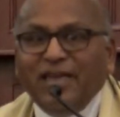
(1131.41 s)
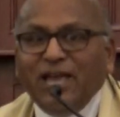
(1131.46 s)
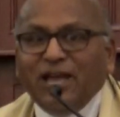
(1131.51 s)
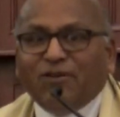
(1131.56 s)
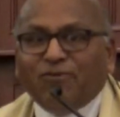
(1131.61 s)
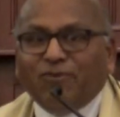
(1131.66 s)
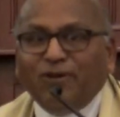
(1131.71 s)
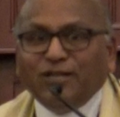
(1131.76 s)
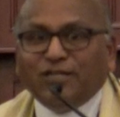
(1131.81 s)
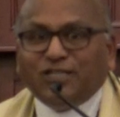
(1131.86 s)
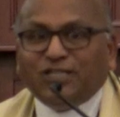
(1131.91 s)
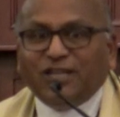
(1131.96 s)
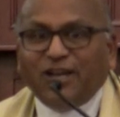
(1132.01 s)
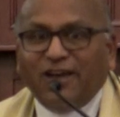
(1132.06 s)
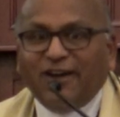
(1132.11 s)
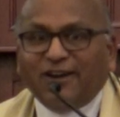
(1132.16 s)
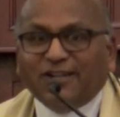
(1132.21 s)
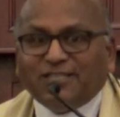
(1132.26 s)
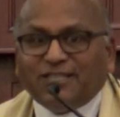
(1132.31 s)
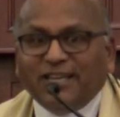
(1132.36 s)
equal
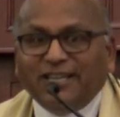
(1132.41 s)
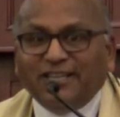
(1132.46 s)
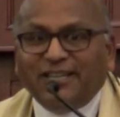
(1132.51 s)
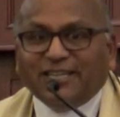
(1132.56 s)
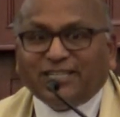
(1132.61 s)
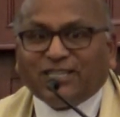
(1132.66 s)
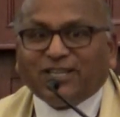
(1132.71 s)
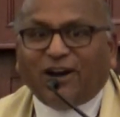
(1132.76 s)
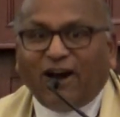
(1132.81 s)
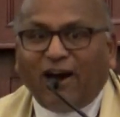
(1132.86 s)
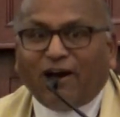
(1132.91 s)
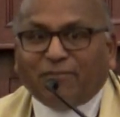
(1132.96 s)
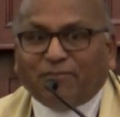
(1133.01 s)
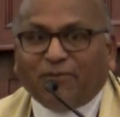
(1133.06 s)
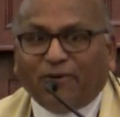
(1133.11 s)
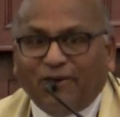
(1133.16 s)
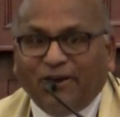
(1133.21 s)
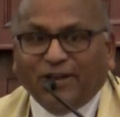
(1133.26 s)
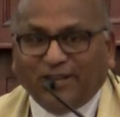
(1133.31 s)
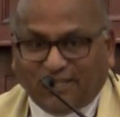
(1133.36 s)
shares in this
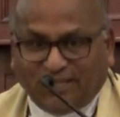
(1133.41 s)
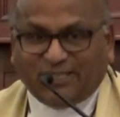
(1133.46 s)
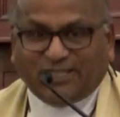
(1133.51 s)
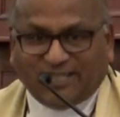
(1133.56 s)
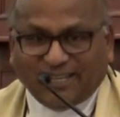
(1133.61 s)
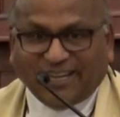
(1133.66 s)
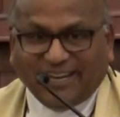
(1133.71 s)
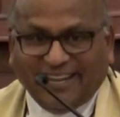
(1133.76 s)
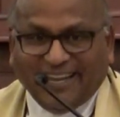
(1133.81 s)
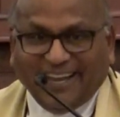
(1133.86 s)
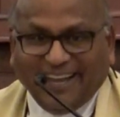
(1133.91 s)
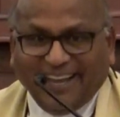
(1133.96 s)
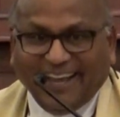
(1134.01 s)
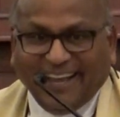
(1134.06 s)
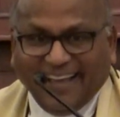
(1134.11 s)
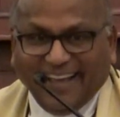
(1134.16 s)
corporation.